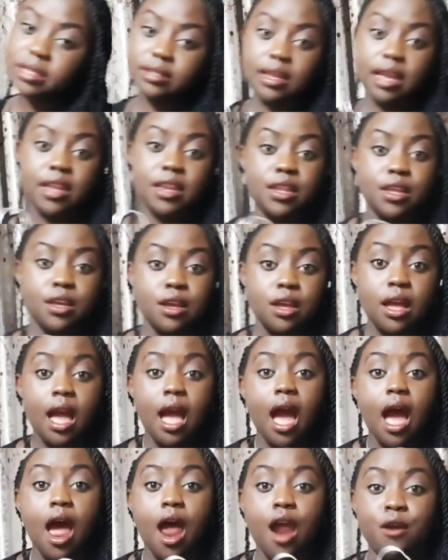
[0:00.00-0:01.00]
designing
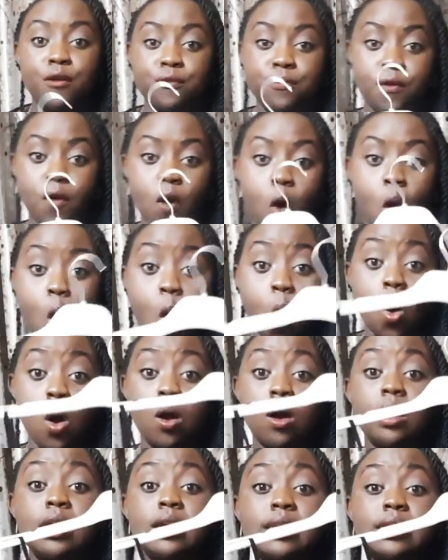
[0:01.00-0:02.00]
are
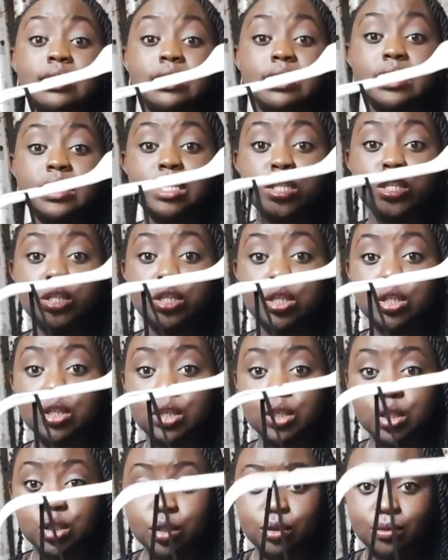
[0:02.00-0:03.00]
for
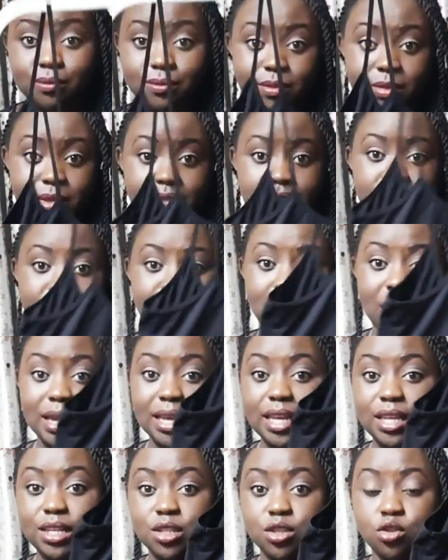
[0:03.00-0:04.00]
this
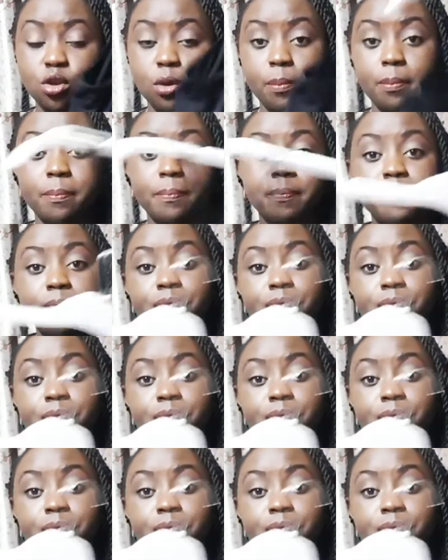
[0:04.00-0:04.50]
spaghetti top.